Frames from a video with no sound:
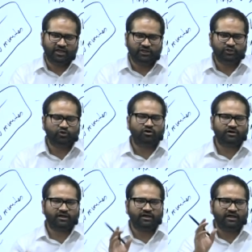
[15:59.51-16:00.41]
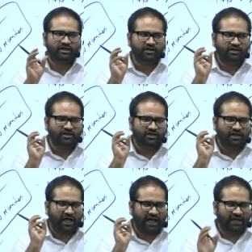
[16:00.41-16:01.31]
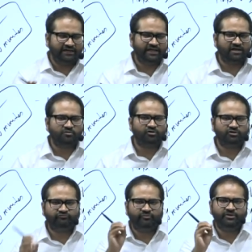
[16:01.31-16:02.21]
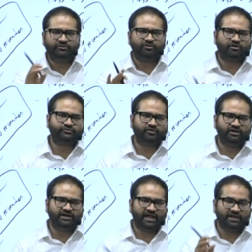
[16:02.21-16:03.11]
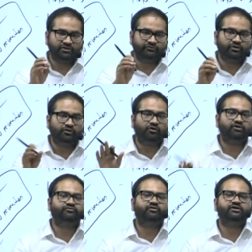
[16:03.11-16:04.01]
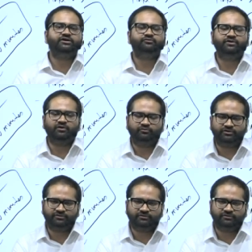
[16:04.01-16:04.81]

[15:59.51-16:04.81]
Your idea about it will be rock solid and you will not fall into doubt